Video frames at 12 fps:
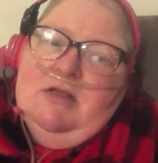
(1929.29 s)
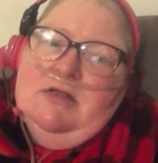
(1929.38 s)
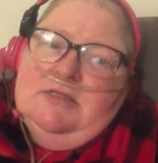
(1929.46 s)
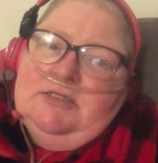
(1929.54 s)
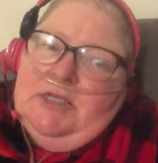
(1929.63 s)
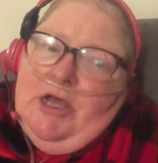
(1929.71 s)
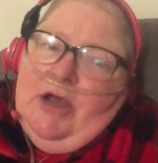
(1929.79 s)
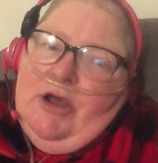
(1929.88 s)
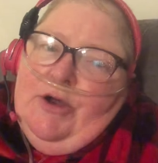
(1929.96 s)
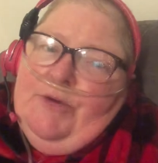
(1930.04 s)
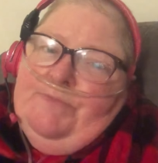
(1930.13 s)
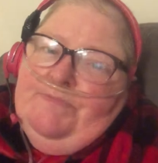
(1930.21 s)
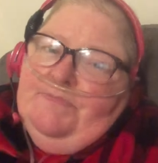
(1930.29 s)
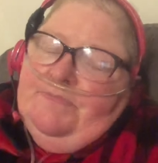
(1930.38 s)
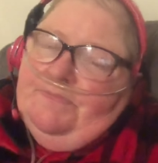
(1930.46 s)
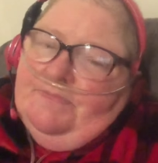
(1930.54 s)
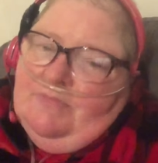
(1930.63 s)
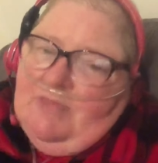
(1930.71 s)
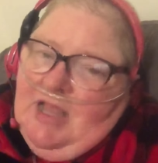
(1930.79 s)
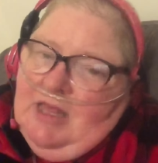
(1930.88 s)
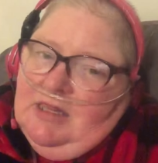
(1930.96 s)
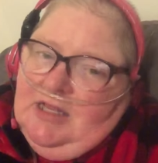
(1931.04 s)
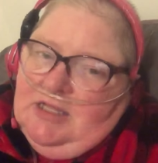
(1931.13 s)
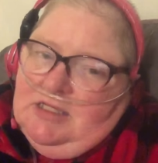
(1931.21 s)
So that
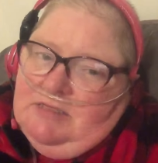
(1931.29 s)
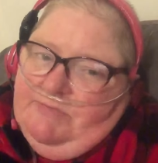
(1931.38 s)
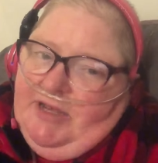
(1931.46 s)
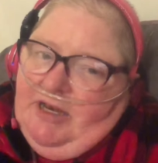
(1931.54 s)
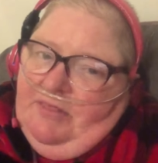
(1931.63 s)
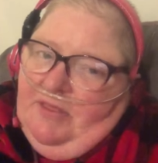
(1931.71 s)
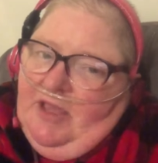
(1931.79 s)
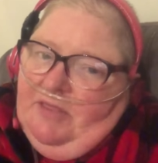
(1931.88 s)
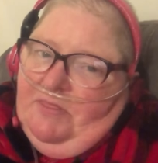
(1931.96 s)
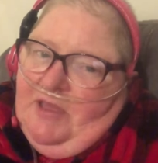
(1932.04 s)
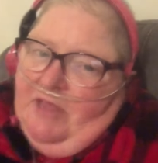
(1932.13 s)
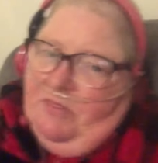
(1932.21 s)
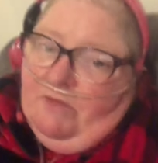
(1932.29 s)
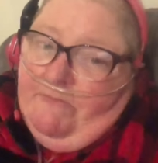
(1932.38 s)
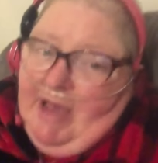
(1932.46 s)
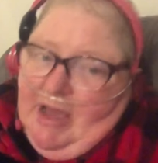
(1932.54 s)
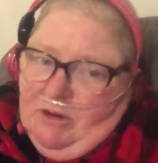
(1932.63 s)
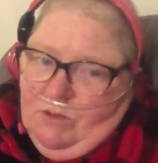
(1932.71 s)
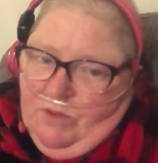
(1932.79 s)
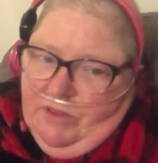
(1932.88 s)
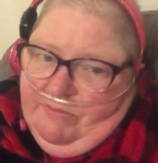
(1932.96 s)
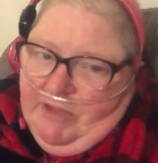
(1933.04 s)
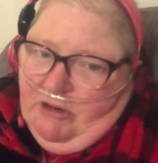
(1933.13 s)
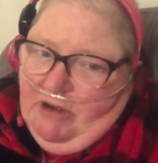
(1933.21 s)
leads me to think that the battle
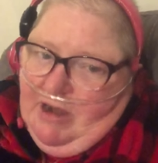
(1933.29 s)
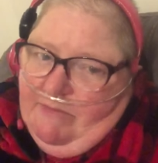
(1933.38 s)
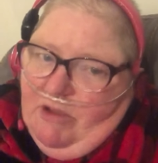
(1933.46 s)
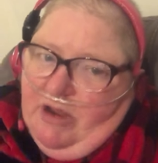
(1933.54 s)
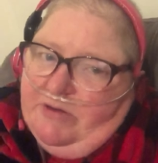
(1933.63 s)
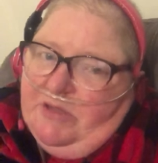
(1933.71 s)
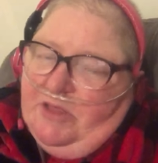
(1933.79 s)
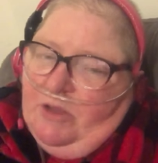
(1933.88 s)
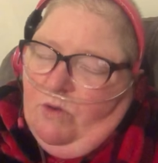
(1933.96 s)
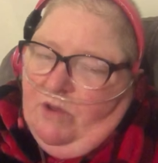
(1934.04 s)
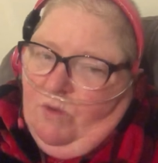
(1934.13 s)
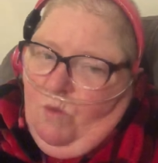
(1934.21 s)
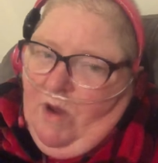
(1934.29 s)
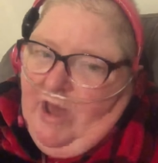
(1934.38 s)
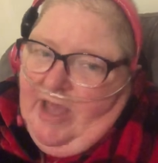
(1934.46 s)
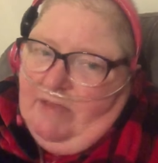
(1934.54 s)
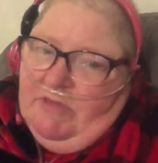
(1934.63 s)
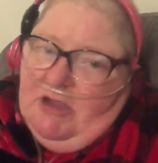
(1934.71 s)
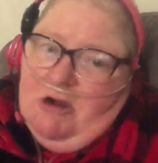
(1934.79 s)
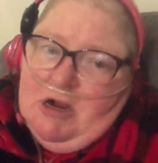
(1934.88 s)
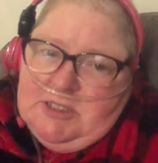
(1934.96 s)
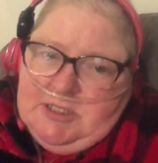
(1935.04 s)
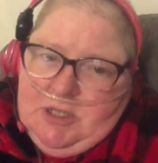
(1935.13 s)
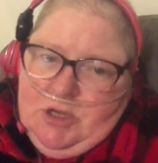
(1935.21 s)
with my grandma, everything going white, me
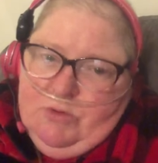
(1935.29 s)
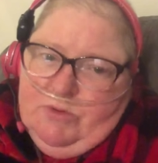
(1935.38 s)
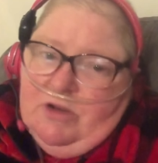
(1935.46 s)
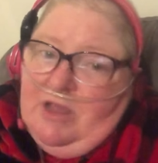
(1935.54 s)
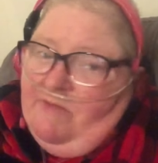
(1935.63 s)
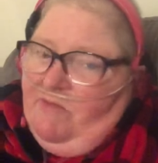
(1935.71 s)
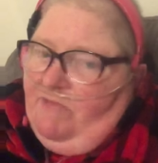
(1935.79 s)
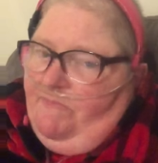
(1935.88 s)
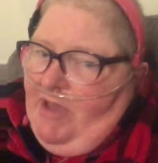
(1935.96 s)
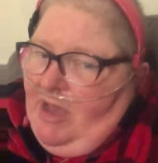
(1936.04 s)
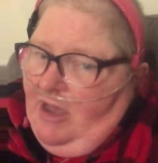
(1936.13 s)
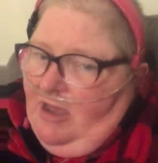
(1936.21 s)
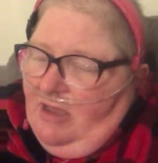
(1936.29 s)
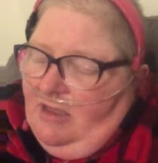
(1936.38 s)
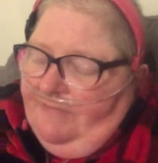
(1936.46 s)
crossing over, coming back.